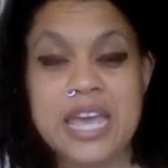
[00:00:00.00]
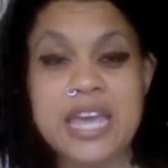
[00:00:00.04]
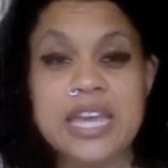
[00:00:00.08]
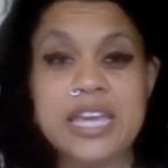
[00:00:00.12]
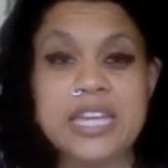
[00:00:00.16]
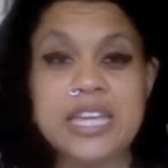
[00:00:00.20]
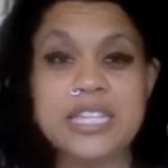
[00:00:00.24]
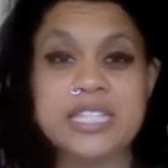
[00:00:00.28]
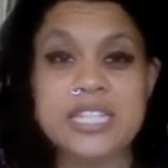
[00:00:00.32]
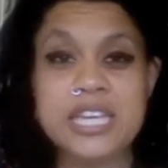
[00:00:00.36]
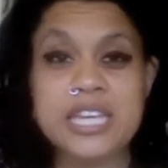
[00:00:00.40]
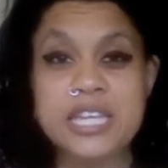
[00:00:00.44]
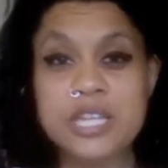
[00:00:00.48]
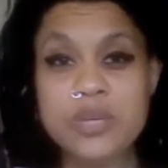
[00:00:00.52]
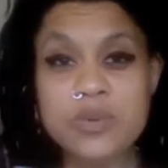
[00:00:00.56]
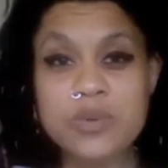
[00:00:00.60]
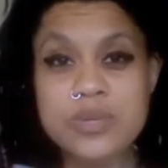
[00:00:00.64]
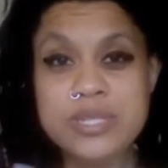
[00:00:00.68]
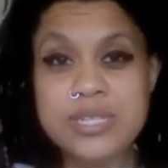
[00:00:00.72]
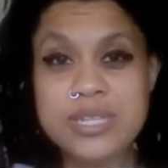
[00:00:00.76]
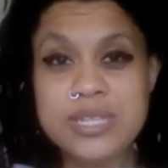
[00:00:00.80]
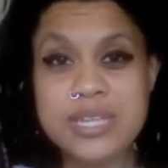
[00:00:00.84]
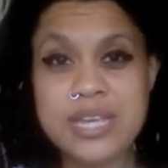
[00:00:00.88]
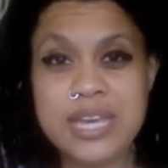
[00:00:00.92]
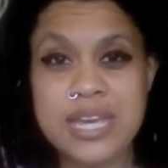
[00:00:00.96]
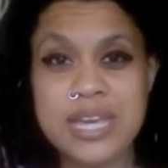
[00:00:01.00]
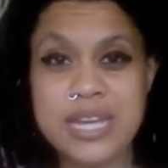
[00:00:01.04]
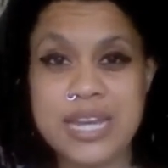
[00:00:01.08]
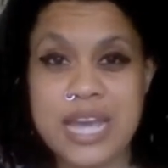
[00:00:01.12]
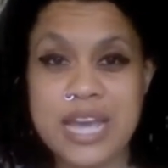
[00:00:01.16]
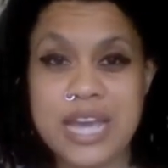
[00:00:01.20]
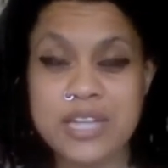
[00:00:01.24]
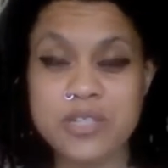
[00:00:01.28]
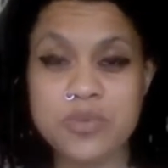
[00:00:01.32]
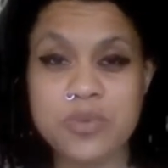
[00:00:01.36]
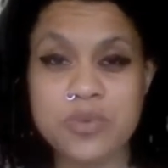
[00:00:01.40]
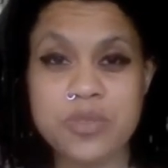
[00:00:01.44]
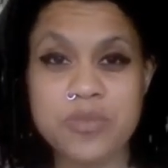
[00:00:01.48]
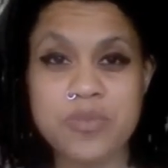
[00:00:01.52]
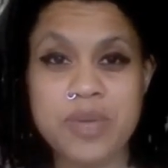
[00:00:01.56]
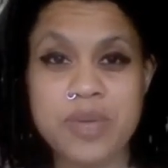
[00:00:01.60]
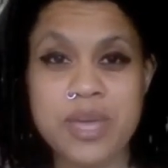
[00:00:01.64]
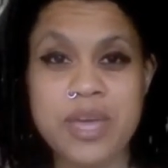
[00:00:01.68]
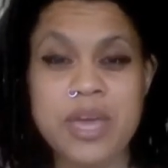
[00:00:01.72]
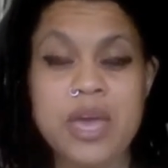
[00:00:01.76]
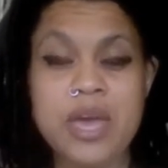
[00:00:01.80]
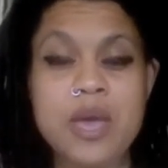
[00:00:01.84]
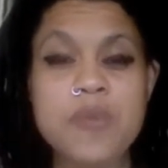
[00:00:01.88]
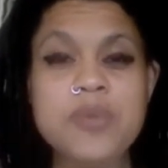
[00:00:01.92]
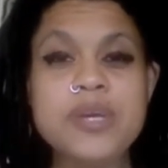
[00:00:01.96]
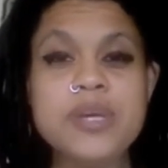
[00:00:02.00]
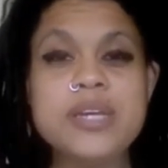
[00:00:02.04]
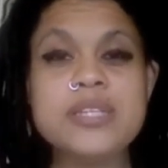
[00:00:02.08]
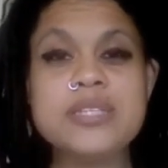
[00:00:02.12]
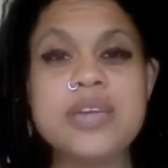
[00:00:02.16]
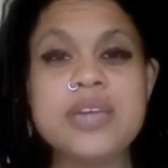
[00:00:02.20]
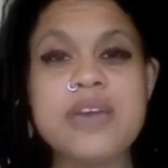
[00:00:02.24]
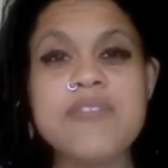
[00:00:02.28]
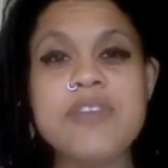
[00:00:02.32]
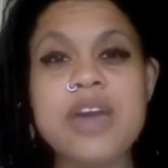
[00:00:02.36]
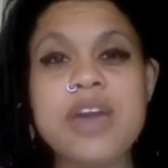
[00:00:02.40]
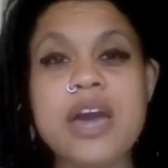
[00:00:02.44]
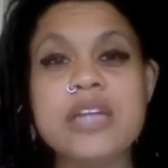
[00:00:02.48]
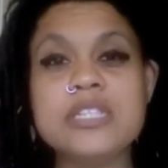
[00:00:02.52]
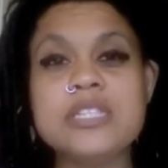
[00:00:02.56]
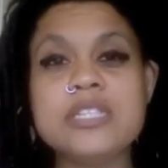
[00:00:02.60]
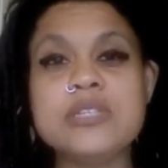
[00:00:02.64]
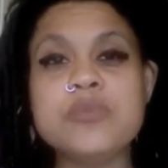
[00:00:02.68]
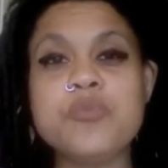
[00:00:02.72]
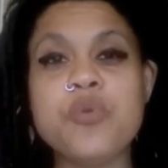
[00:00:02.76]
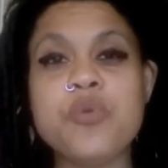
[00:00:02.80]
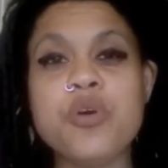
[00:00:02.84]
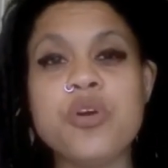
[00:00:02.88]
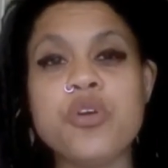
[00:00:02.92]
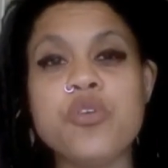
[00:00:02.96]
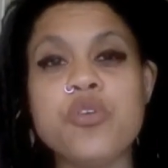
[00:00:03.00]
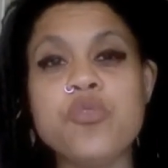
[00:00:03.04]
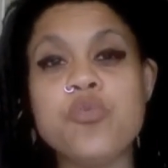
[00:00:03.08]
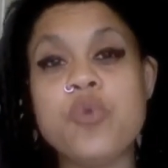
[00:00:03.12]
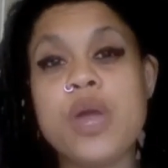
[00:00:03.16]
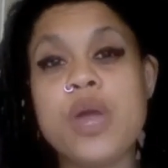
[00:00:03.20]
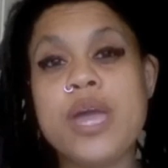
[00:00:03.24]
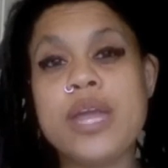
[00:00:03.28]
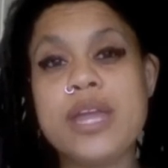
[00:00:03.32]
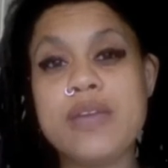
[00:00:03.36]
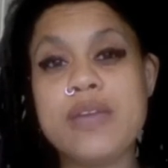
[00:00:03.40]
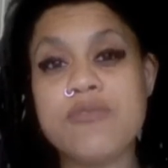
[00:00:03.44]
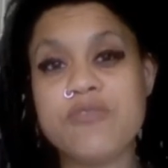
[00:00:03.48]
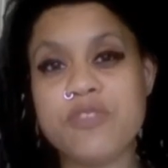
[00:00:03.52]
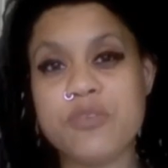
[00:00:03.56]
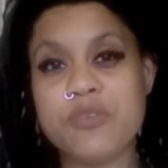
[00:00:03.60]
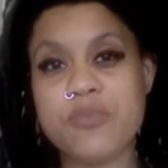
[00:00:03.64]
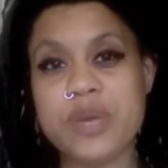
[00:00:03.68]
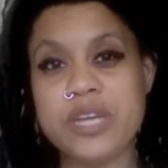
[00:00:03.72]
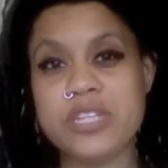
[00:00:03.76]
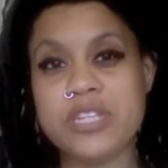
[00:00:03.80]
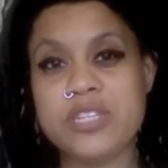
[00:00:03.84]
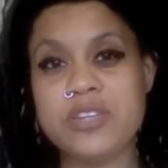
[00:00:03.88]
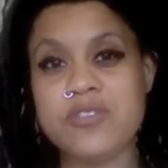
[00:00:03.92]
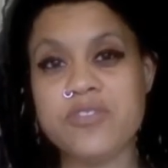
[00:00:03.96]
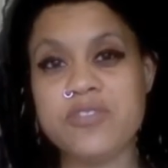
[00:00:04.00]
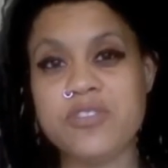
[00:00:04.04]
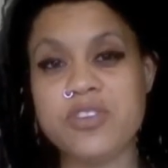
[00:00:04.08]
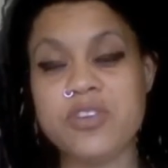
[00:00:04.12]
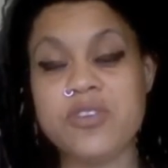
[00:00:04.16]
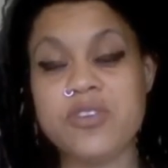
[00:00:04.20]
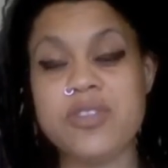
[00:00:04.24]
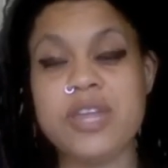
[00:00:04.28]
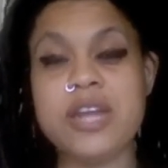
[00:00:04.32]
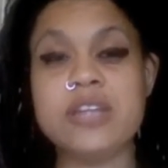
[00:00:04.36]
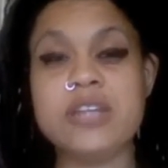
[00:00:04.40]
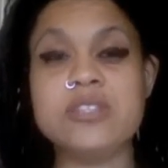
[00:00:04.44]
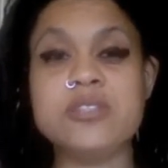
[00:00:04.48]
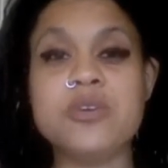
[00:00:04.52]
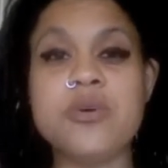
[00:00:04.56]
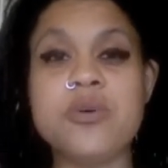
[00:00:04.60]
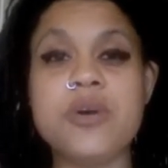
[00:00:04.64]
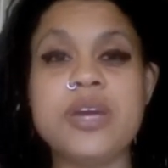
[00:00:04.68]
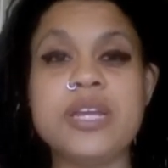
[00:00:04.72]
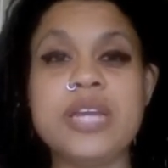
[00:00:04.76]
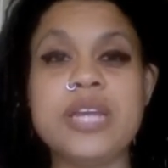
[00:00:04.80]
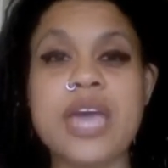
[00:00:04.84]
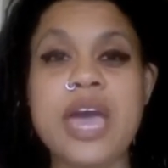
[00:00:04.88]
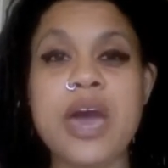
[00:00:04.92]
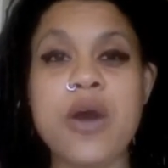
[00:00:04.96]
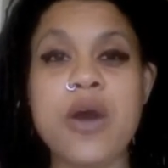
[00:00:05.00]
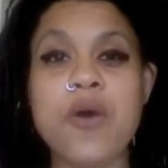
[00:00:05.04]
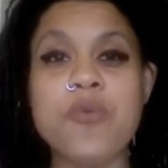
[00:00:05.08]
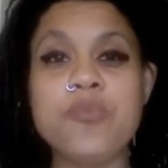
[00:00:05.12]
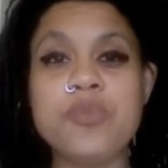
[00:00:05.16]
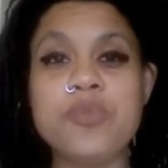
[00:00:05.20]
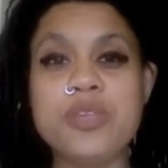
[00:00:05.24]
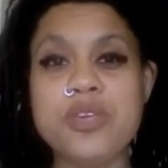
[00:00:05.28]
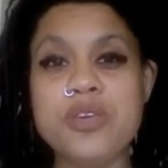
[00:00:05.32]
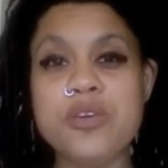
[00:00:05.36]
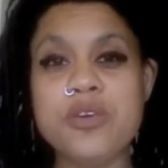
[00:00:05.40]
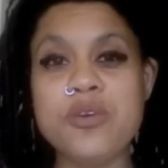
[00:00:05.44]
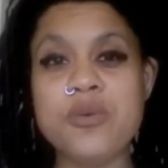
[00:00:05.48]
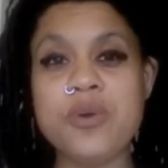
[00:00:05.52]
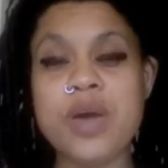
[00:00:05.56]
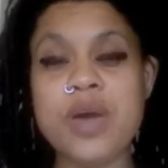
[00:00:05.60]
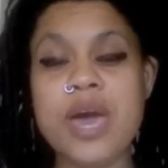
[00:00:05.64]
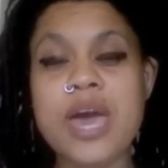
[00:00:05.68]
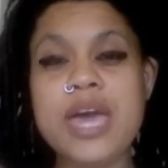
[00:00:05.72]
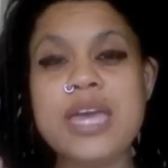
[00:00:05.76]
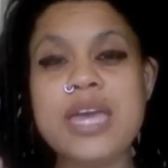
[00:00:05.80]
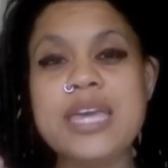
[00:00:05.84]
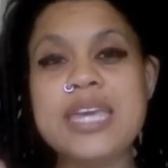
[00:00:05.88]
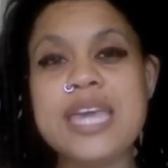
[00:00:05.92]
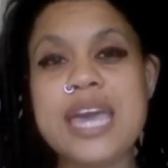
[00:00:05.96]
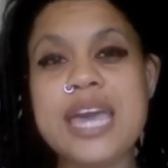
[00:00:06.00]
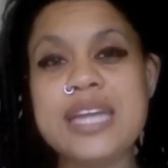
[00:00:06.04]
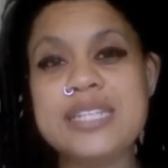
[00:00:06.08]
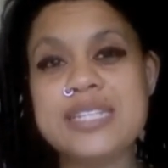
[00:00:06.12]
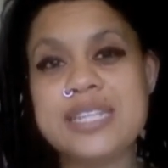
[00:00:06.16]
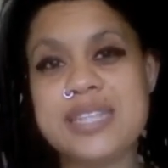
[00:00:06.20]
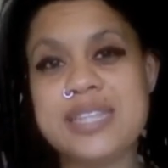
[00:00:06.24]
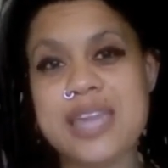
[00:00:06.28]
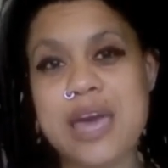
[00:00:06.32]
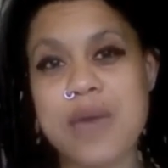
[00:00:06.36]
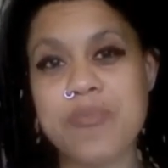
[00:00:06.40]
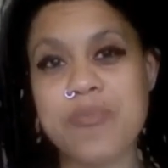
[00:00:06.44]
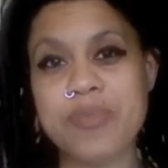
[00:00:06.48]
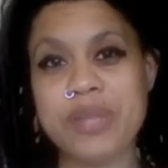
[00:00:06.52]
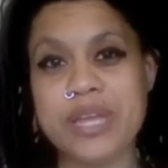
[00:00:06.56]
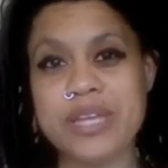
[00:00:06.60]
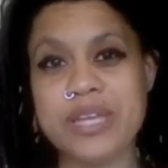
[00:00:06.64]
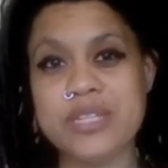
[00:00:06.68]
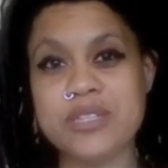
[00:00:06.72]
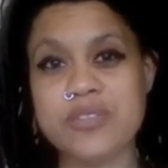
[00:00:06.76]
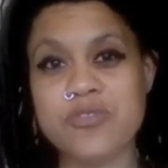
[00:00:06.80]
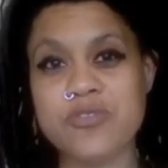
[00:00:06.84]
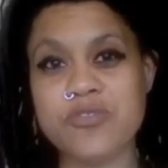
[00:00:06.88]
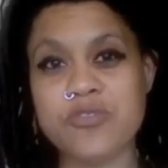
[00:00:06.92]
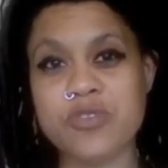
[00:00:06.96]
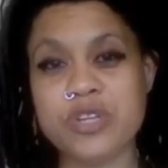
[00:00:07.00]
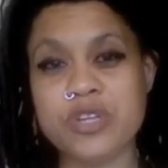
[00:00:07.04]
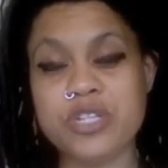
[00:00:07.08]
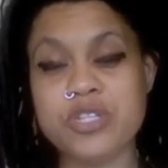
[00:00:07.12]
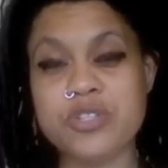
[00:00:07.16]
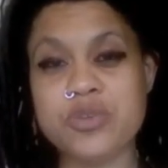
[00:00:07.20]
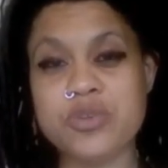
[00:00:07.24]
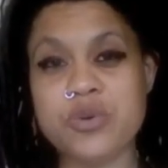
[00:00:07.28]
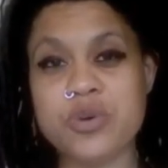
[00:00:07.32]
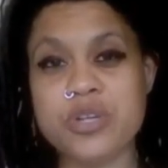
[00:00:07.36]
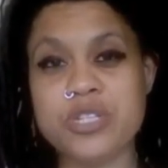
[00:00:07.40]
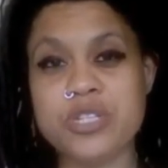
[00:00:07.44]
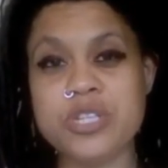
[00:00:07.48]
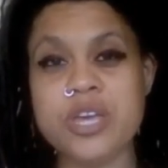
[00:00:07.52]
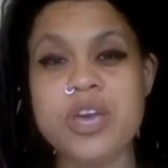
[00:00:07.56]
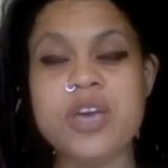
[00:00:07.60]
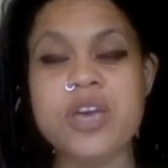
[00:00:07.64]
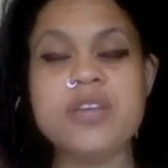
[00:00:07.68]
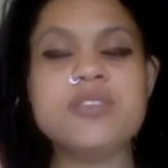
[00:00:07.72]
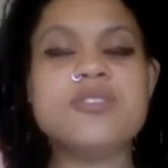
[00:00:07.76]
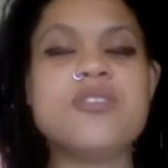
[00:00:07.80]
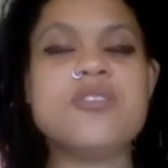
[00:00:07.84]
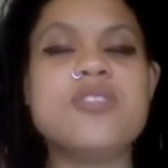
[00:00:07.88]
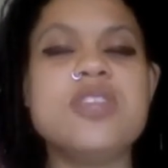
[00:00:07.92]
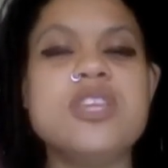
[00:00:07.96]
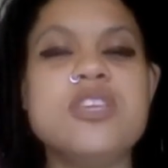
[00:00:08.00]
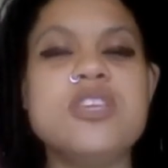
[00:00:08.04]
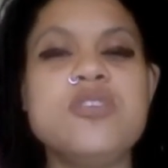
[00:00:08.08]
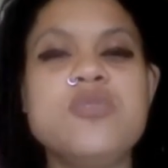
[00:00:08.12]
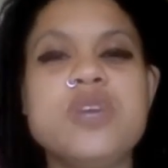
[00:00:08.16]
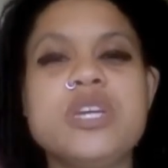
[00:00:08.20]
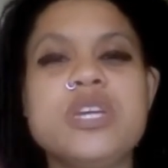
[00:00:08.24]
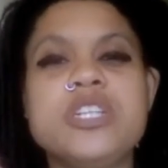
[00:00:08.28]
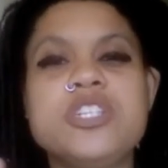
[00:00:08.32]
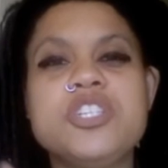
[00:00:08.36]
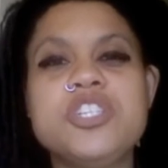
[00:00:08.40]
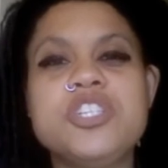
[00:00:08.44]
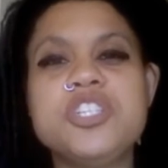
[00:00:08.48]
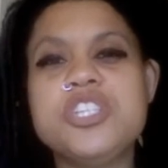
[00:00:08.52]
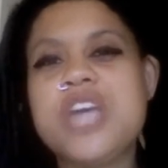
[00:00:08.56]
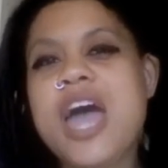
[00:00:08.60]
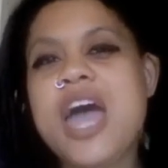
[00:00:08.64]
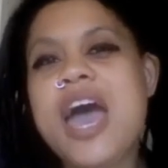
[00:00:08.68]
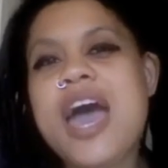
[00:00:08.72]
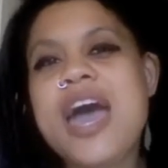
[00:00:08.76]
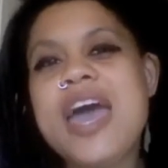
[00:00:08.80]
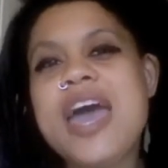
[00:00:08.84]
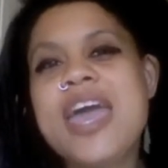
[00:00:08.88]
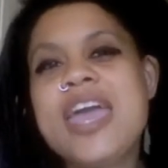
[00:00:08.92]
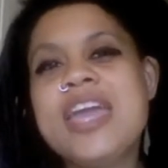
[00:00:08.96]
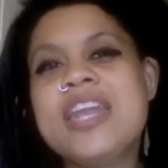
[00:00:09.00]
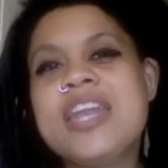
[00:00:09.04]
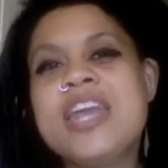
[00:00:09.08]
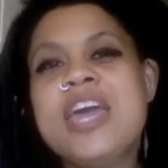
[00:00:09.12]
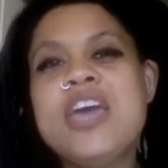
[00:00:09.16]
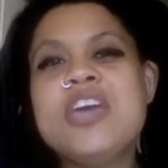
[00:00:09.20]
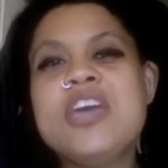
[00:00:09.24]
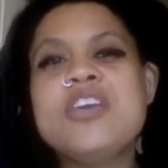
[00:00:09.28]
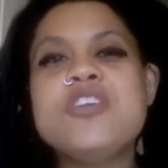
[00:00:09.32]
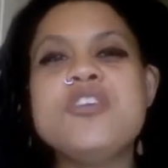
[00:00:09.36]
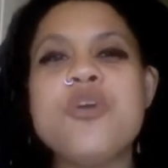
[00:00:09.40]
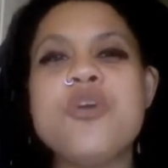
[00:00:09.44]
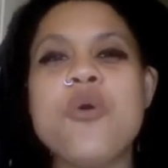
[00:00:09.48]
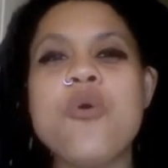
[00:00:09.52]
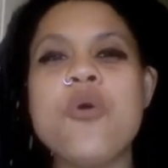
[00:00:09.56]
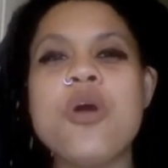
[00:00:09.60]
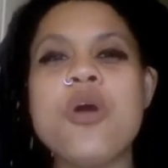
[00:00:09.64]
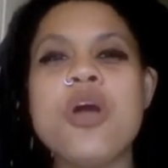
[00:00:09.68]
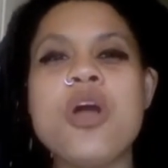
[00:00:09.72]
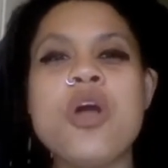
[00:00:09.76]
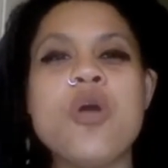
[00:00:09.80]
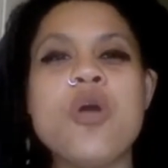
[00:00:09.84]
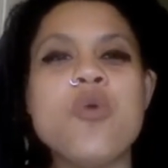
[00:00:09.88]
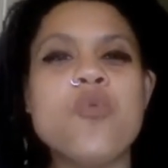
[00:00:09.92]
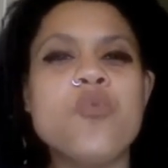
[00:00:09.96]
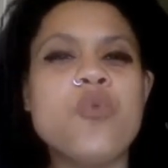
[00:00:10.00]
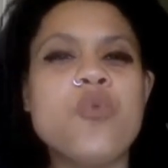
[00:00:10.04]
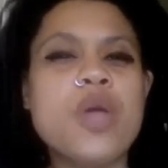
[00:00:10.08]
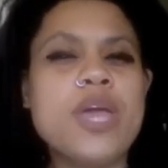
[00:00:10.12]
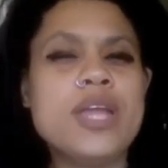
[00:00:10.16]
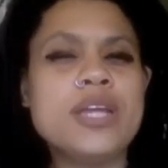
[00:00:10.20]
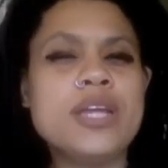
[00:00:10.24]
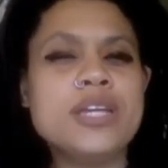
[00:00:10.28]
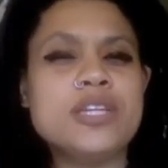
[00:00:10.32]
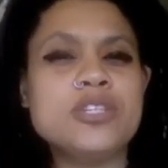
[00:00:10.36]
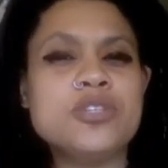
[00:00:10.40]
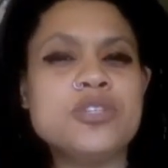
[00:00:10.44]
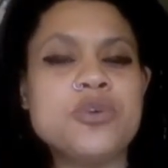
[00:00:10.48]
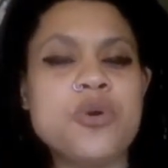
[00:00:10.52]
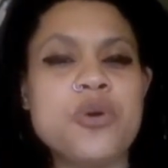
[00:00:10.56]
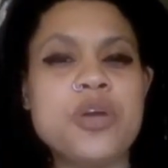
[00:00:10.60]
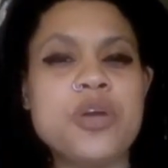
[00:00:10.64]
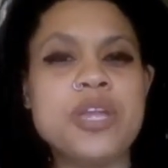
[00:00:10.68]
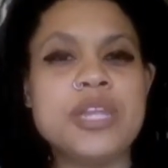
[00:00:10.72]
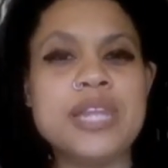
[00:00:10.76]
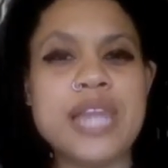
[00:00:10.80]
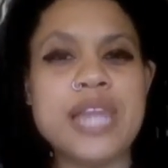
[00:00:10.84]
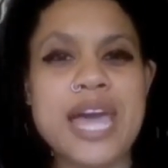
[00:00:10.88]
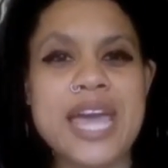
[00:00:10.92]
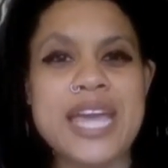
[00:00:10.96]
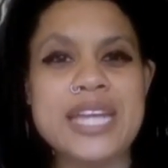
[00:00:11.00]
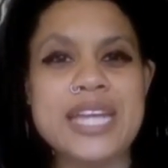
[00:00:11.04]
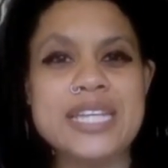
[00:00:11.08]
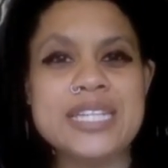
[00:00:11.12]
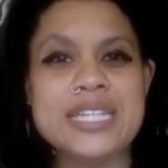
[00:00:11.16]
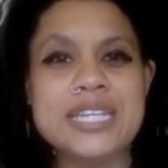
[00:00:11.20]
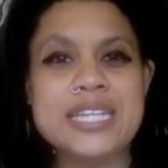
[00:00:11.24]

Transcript: continuously connect with me, because I've got some more great information for you that is going to help you get to that place of resource so that you can shine your radiatory light